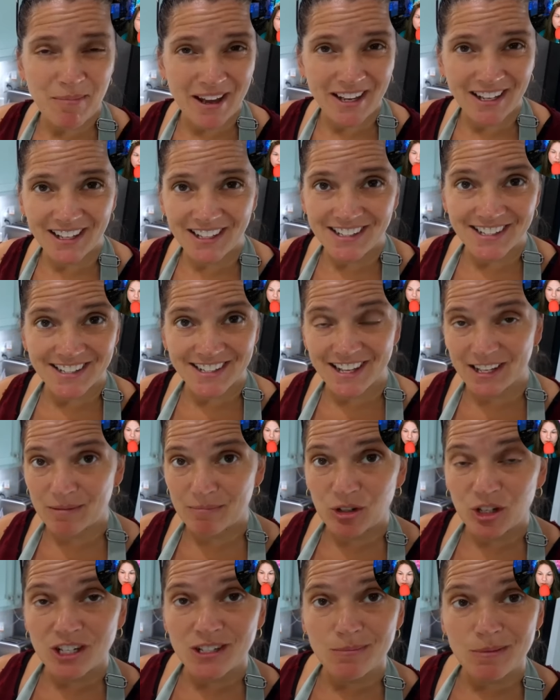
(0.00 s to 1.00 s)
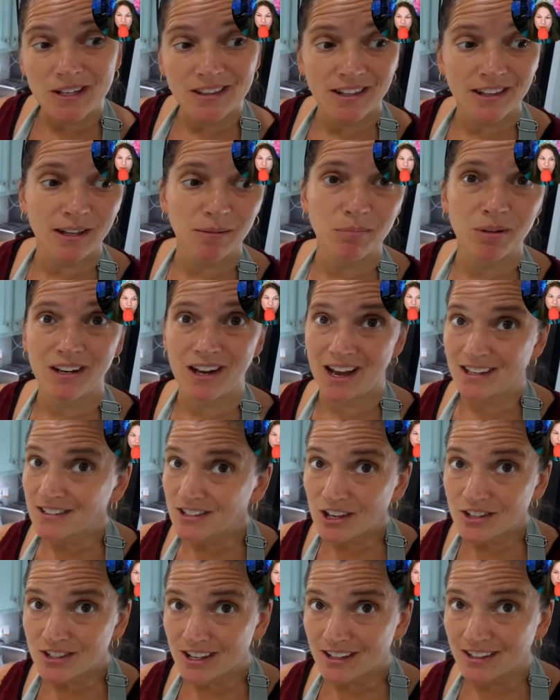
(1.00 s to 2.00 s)
My kids just like them crispy and they like putting hot
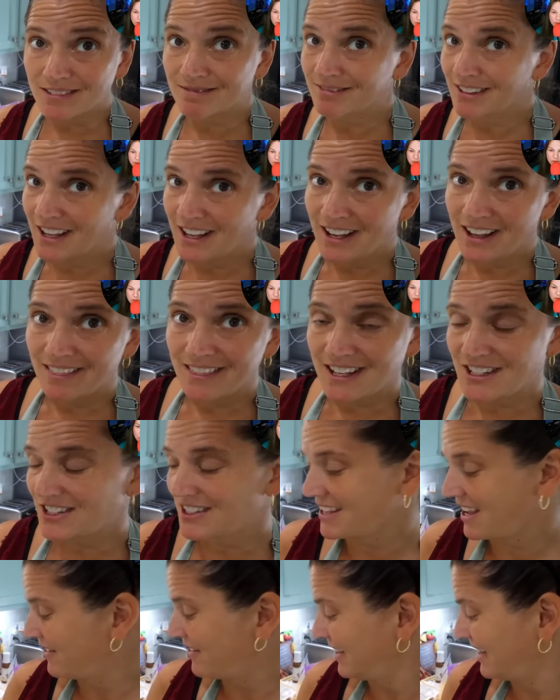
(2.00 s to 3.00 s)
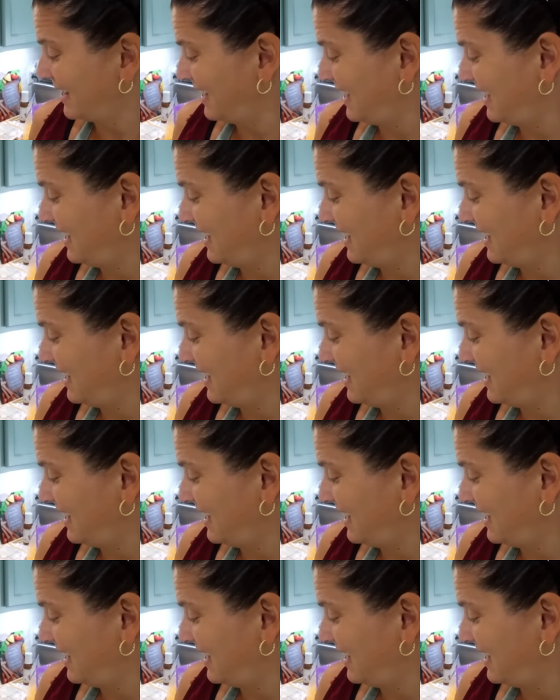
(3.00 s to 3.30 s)
sauce on it. That's just how they like